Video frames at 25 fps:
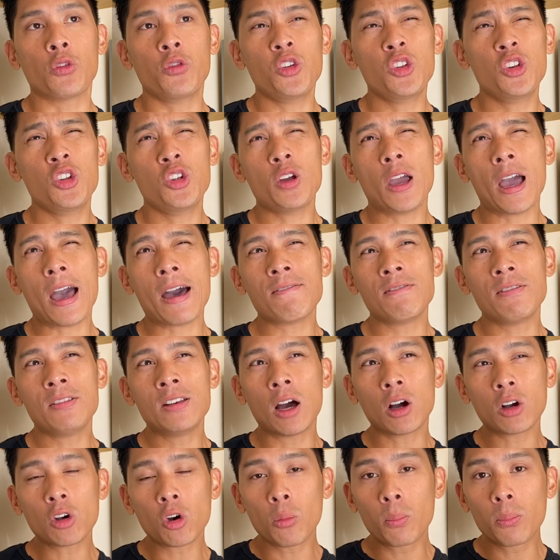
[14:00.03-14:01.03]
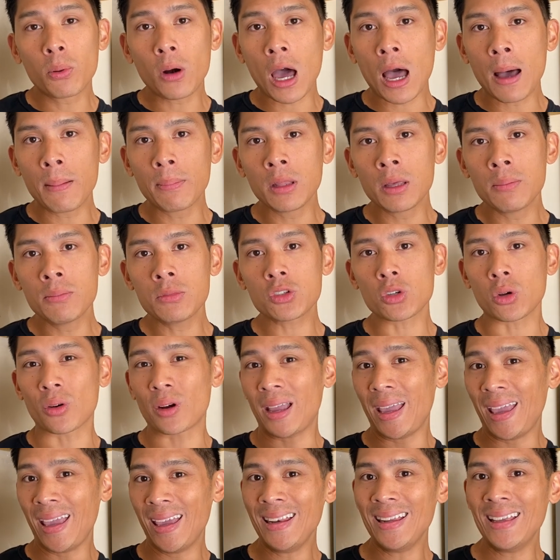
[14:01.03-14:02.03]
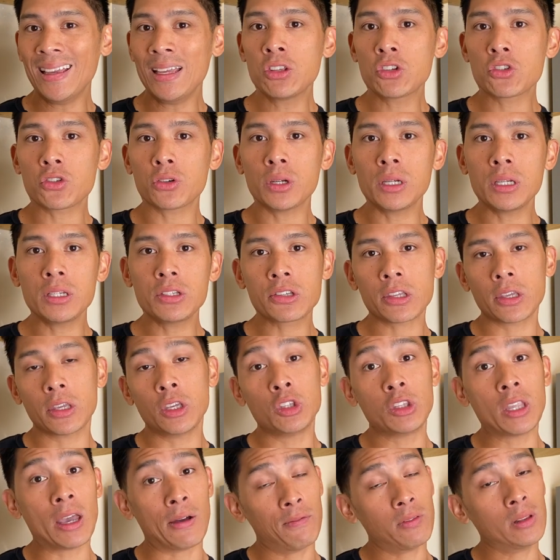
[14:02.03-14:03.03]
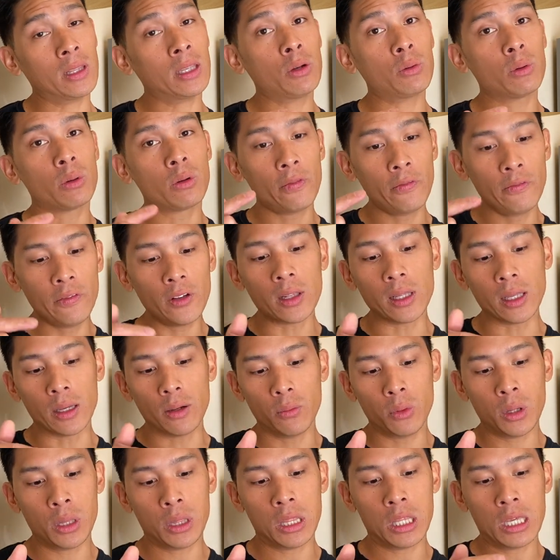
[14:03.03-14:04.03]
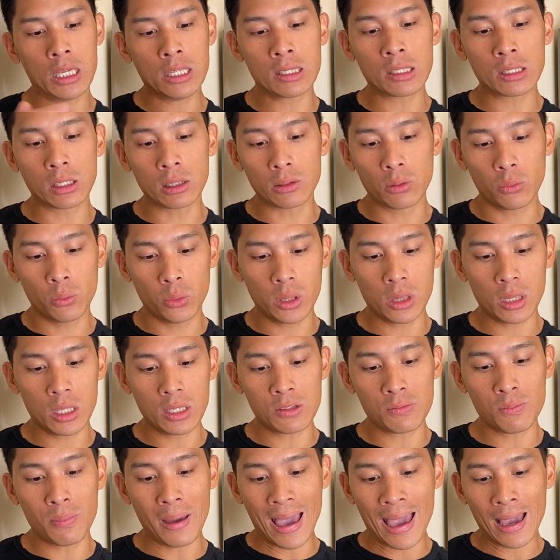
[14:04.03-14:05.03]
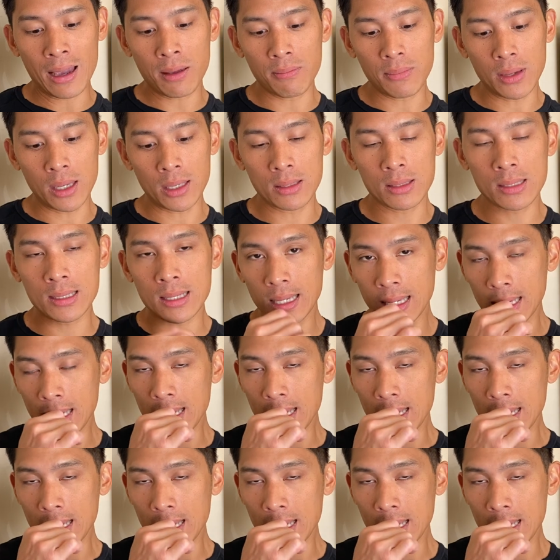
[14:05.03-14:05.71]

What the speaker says: you do have knuckle problems or hand injuries, you definitely will feel it with these bag mitts.